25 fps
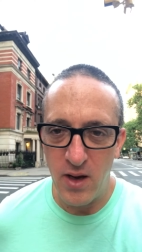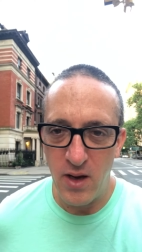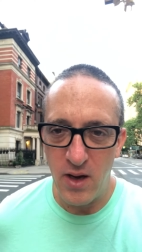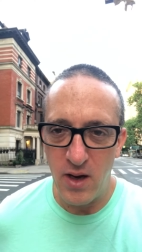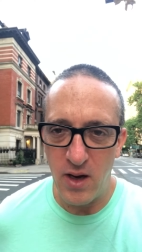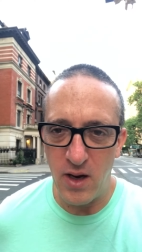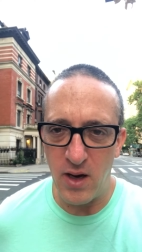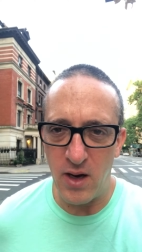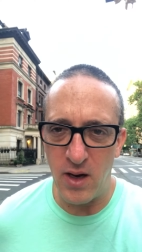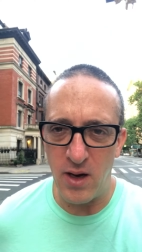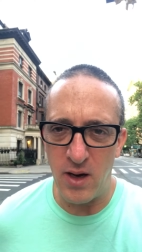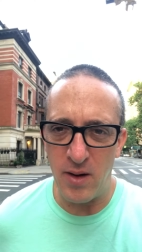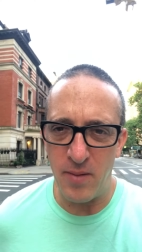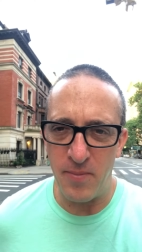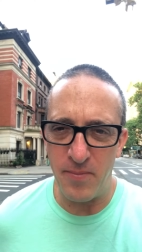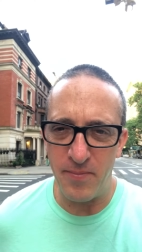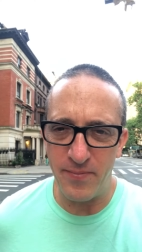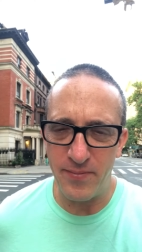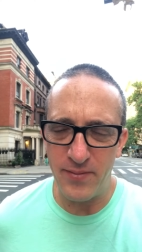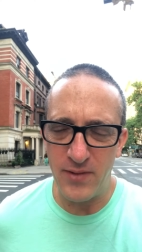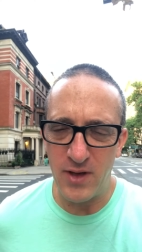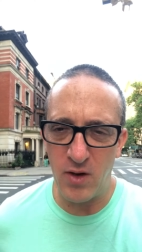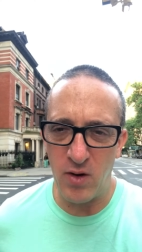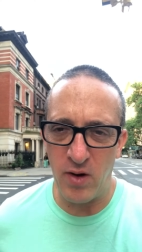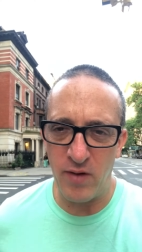
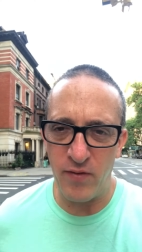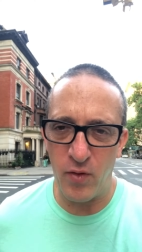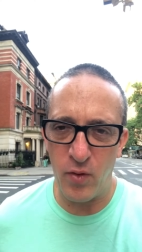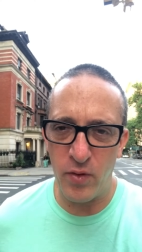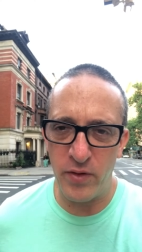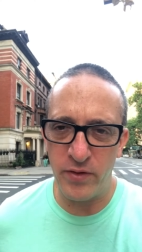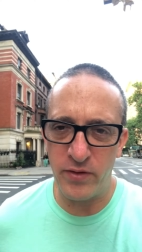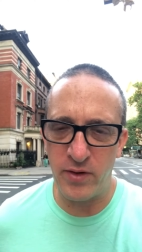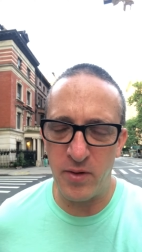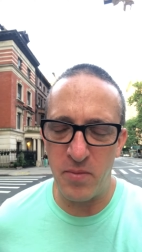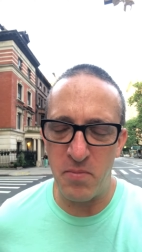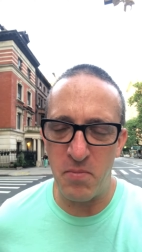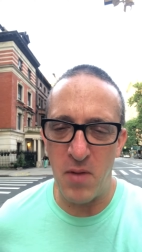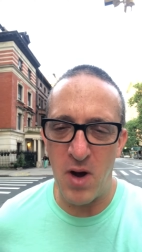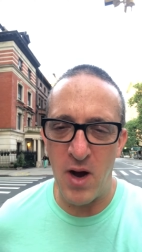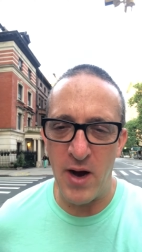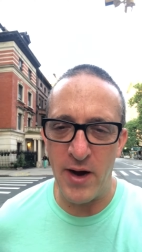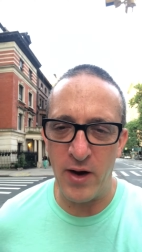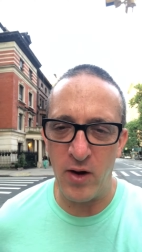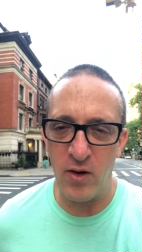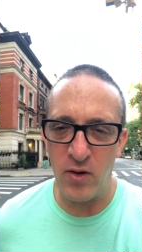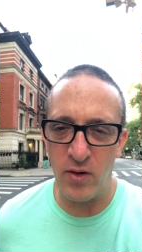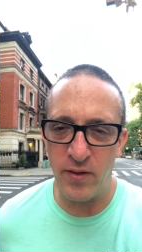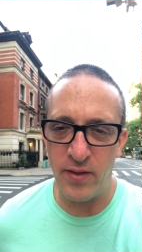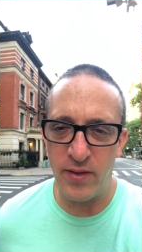I've always
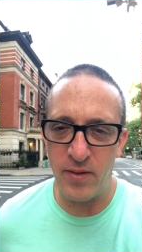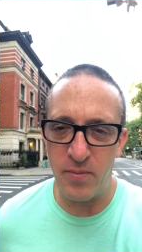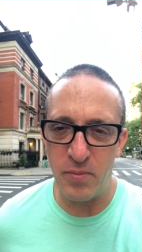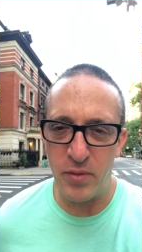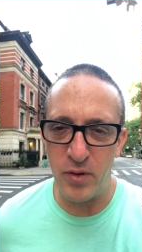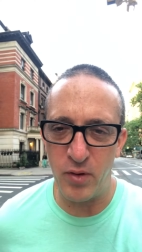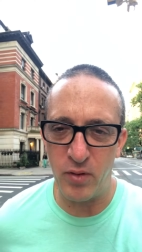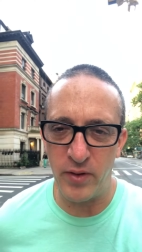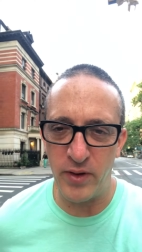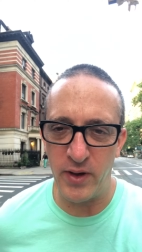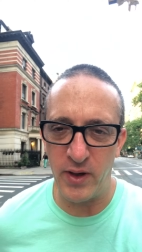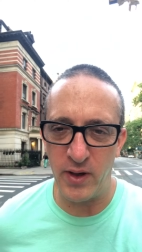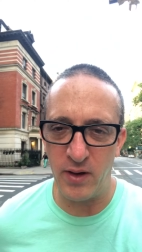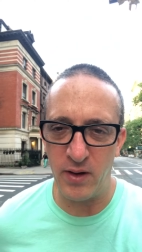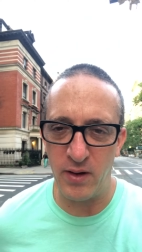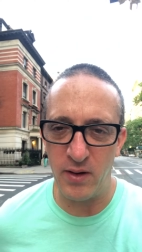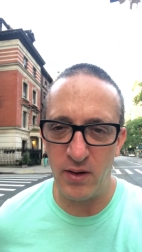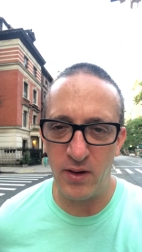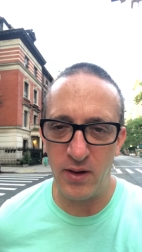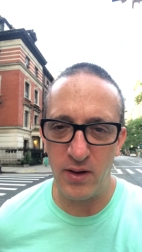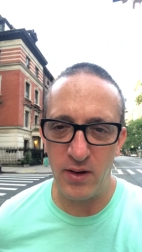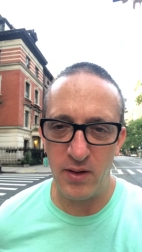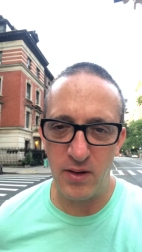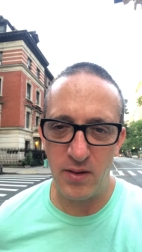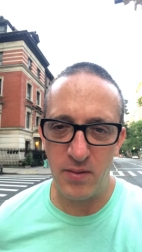admired the building
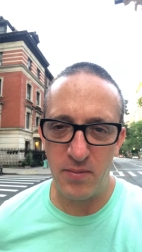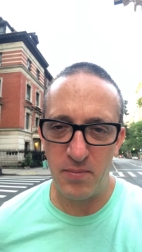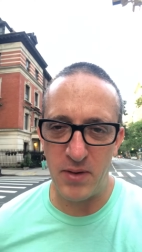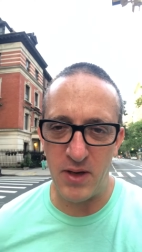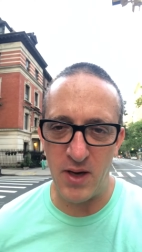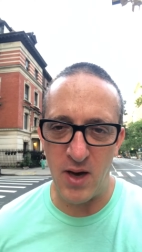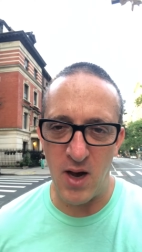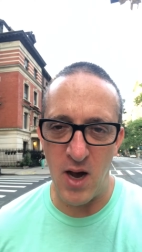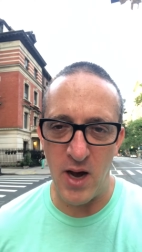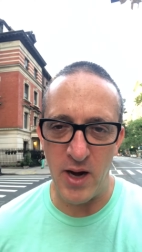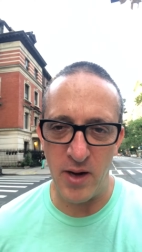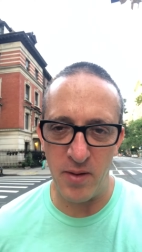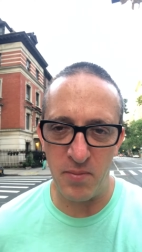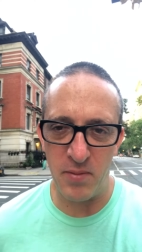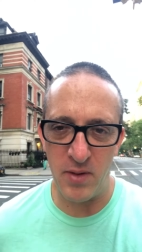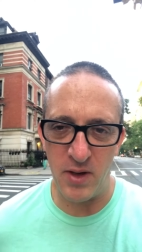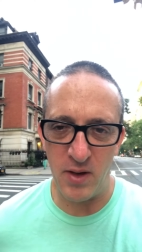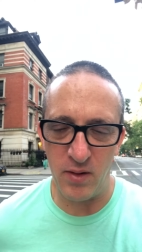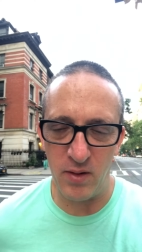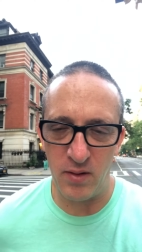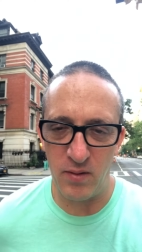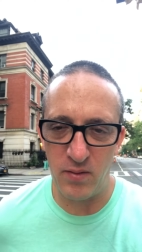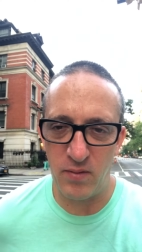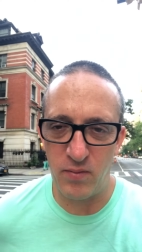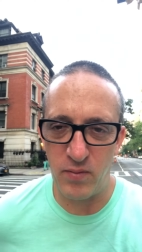behind
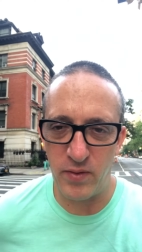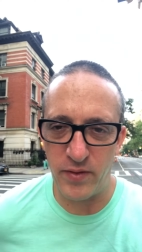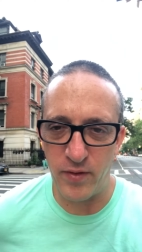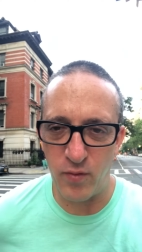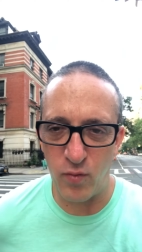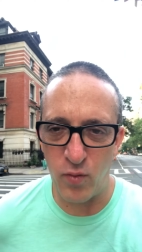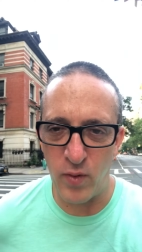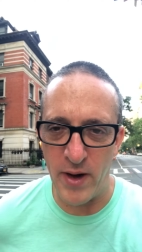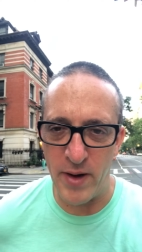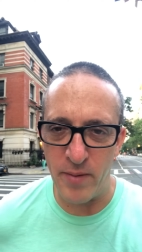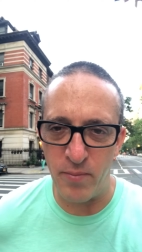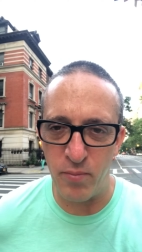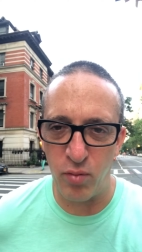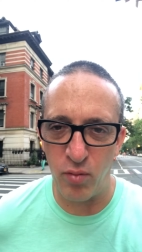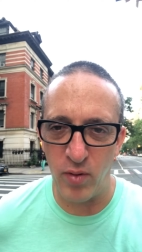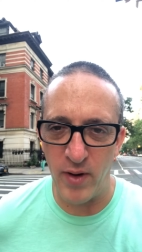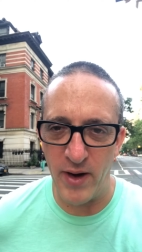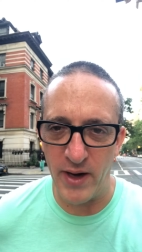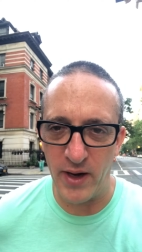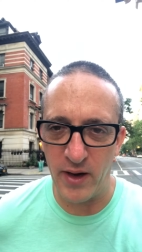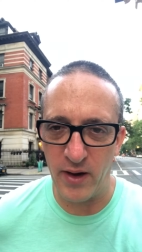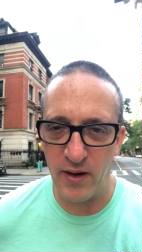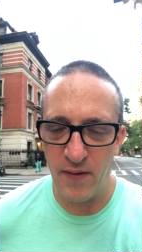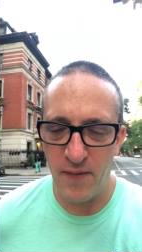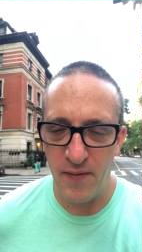me with the red brick.